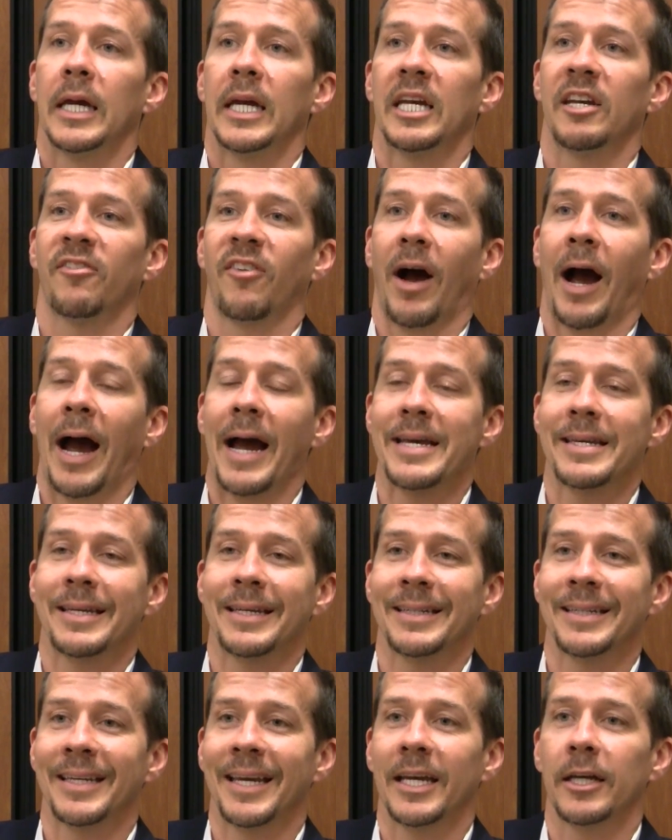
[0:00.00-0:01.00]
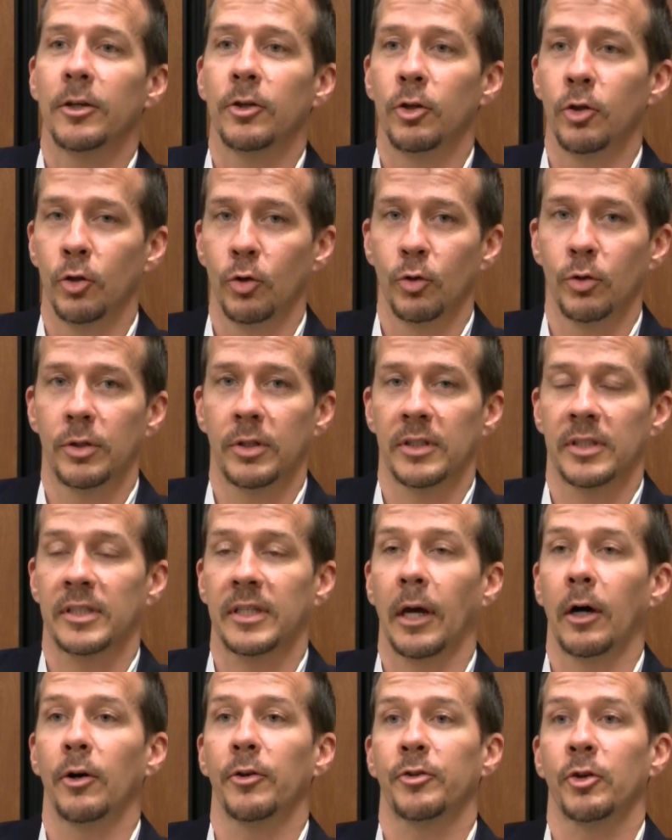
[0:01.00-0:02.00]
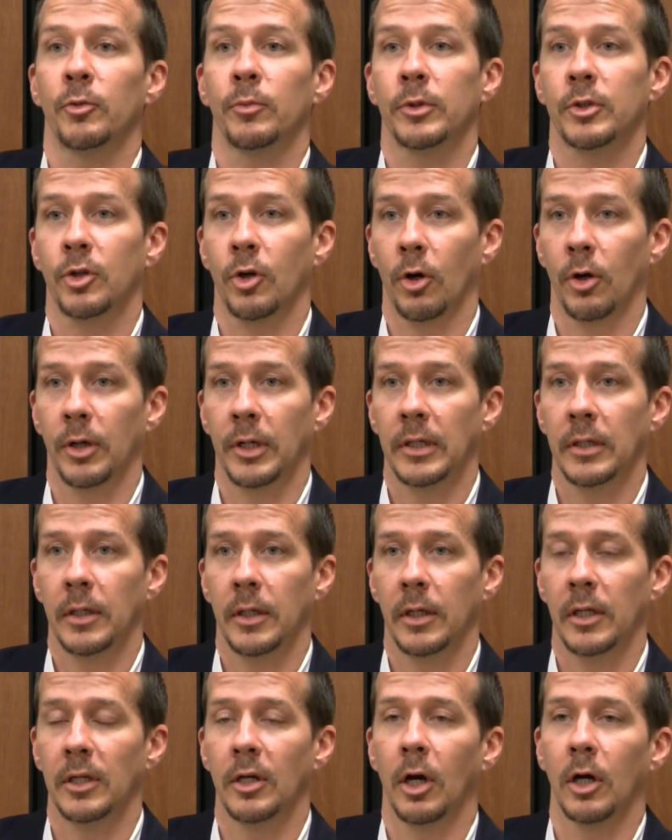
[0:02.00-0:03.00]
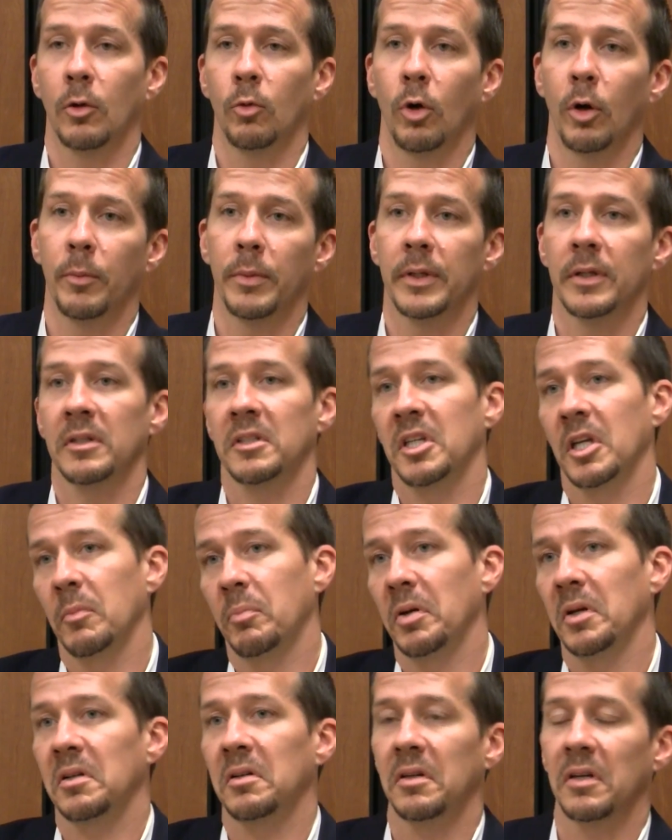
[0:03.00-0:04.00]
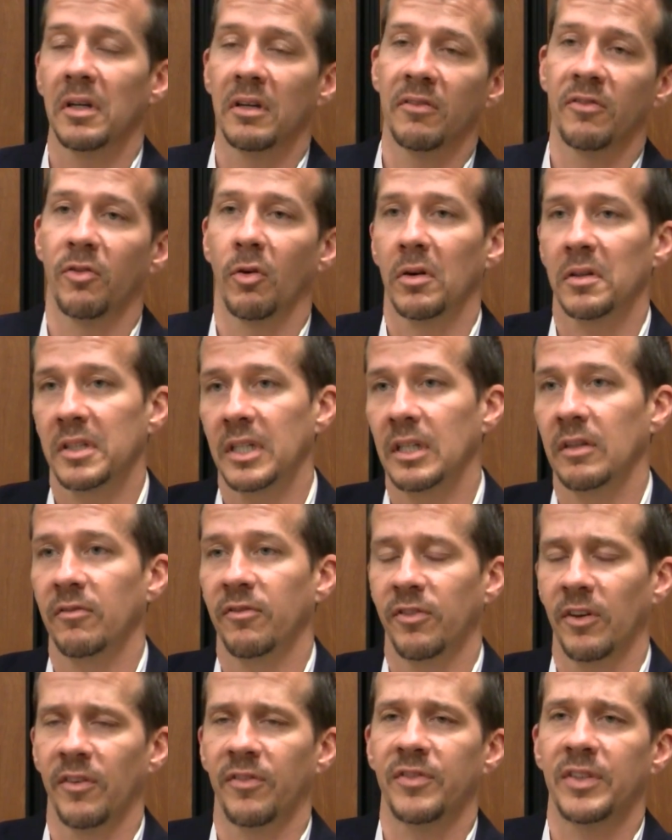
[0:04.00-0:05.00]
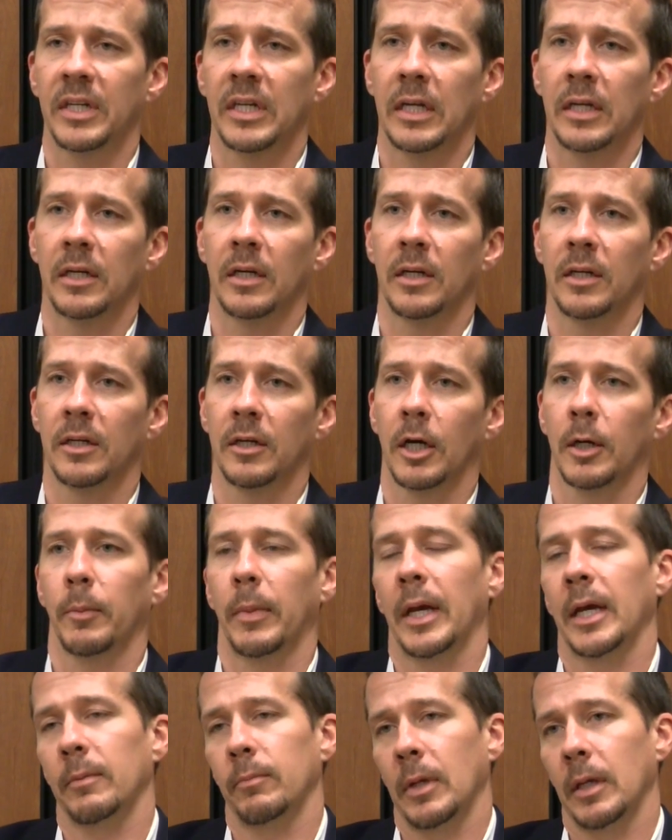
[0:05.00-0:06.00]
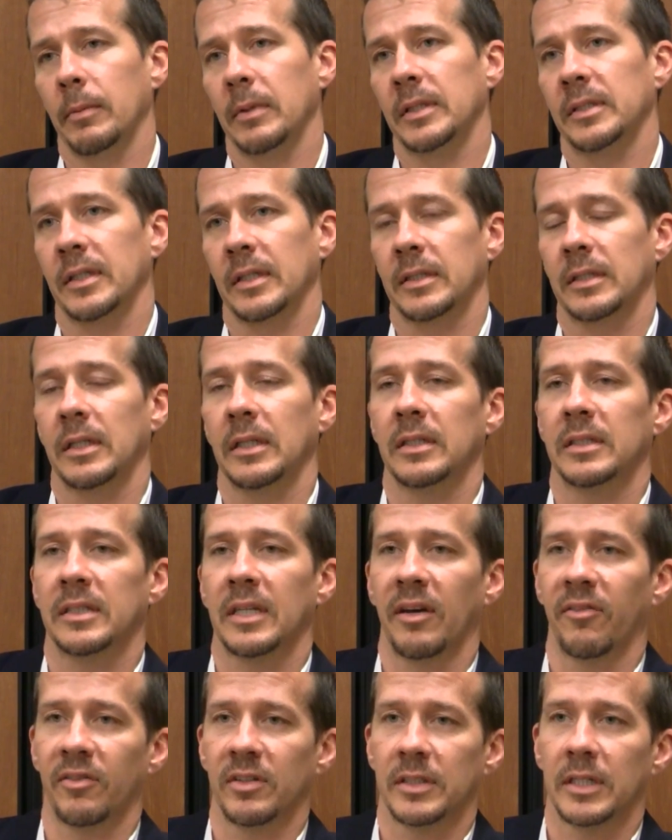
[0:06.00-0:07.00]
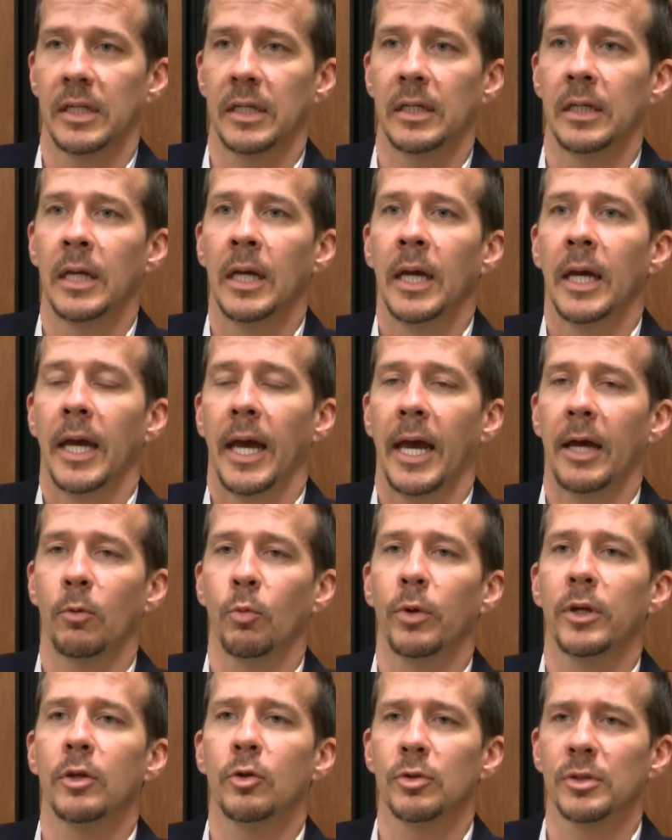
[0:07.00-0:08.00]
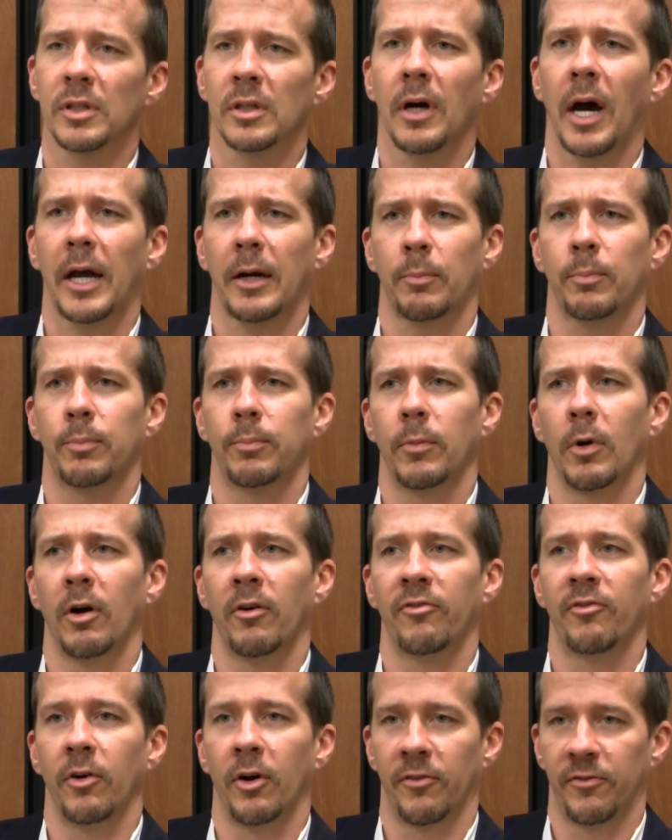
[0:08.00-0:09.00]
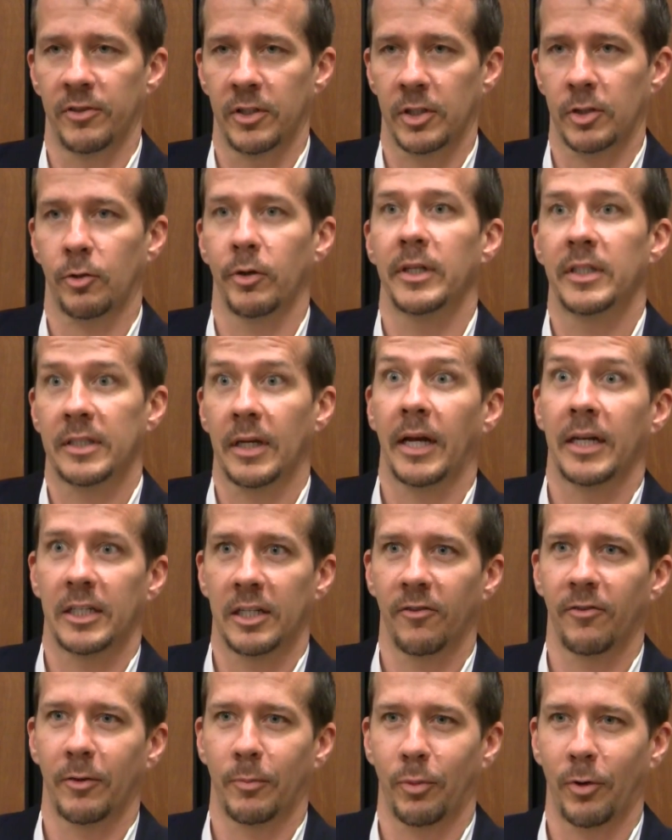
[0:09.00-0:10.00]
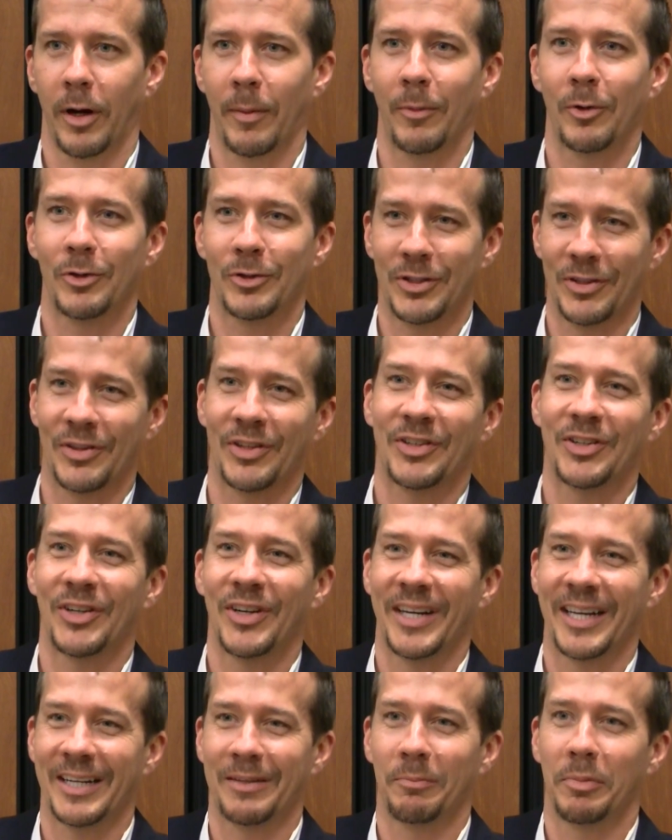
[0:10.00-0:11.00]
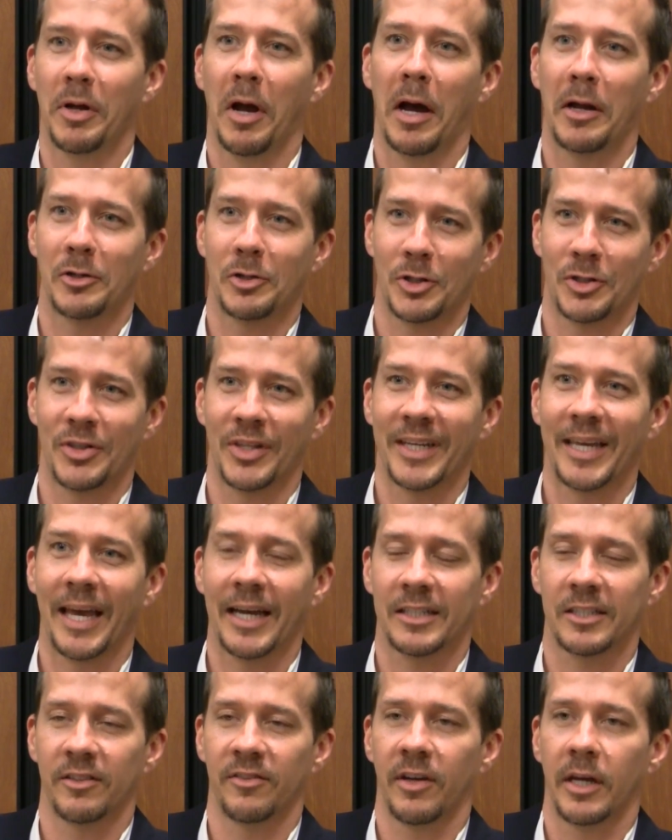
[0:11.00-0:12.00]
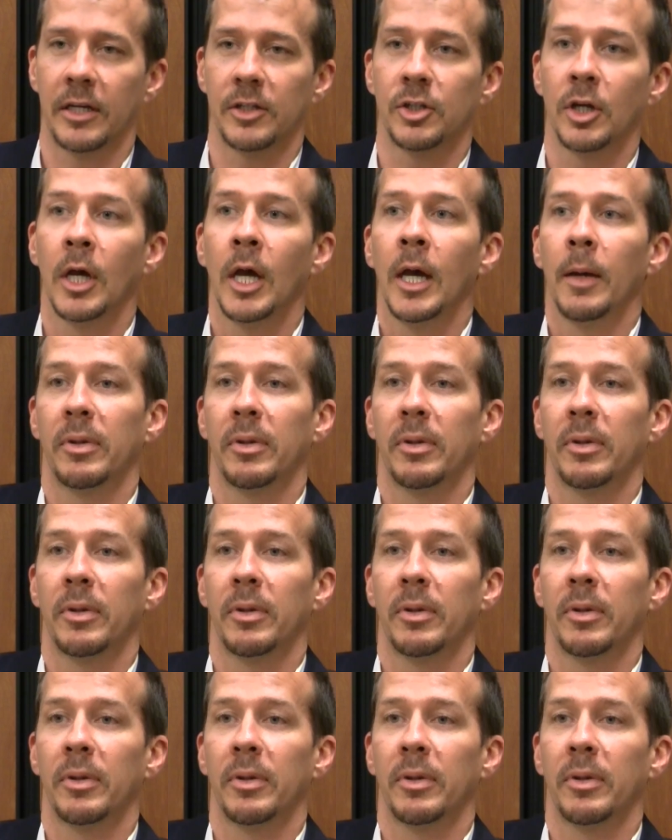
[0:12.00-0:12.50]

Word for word: if I can get you to skeletal maturity in a young woman, typically fourteen, fifteen, in a young man, maybe sixteen, seventeen, and we use a lot of, of, of discrete scientific parameters in the clinic beyond just the guess of age.